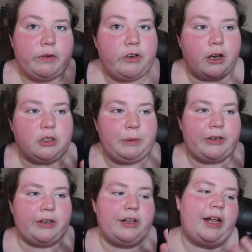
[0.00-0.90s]
and we've talked
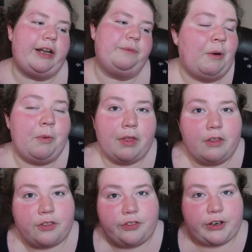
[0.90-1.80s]
about it a lot. And one of
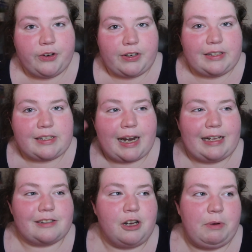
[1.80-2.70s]
the theories that
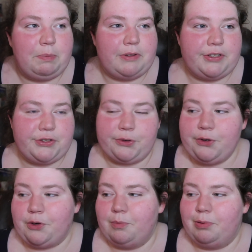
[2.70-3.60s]
has come up in this
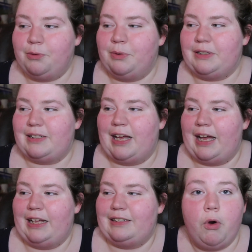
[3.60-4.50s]
group was
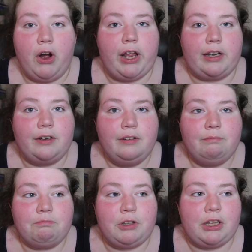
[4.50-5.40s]
that one,
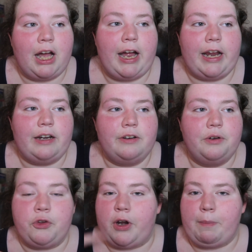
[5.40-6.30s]
the line,
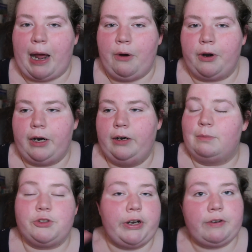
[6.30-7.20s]
with great power
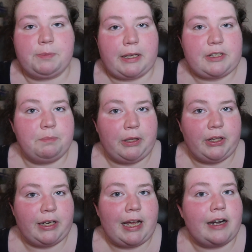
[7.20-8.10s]
comes great
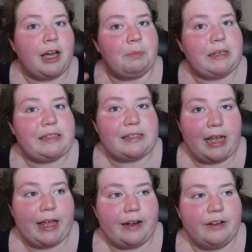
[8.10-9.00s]
responsibility had not been
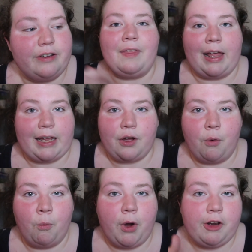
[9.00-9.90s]
said. And that, like,
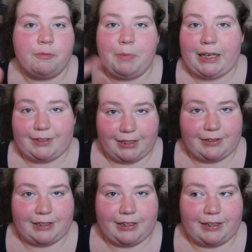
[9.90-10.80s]
what if May
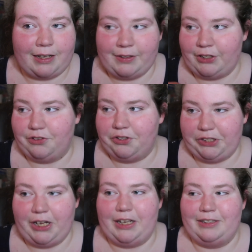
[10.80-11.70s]
says it and then
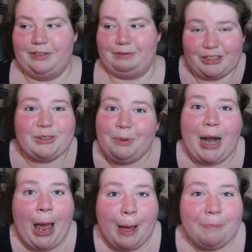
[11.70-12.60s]
she dies? Which is
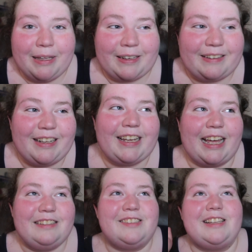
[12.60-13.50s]
what happened. Like,
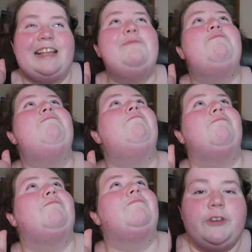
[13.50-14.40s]
as, as
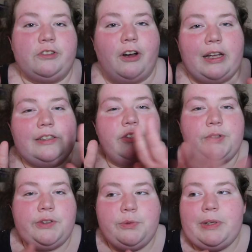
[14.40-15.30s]
mm. first of all, as
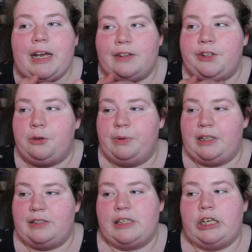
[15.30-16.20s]
soon as we got the
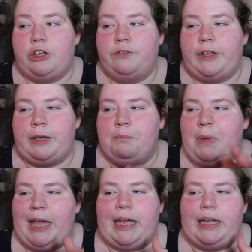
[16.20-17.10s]
opening scene of like
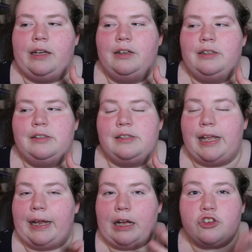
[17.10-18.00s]
May
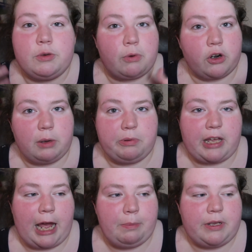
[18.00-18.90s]
saying how she broke up with
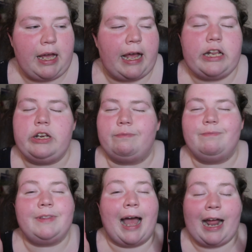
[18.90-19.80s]
Happy, I
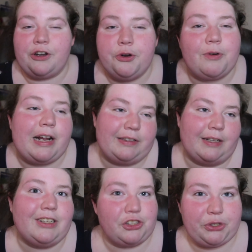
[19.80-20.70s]
I knew right
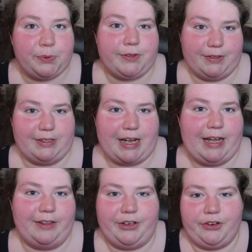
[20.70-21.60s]
then that she was gonna
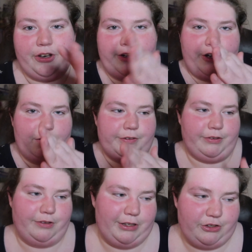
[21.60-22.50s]
die. Like, you're cutting off
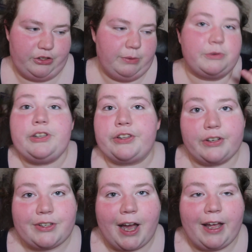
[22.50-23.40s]
this relationship, she's
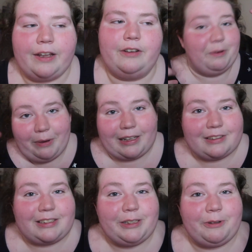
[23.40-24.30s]
gonna die. And then we got
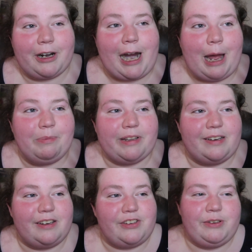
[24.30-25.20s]
the scene where it
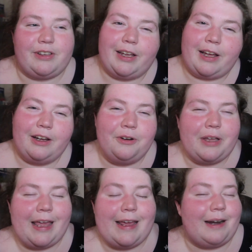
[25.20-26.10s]
happened and she was like,
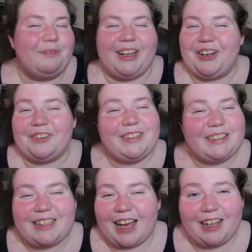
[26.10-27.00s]
okay, and I'm like, no,
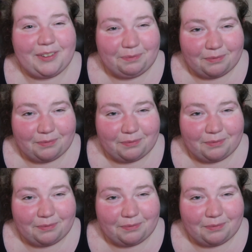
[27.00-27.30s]
she's not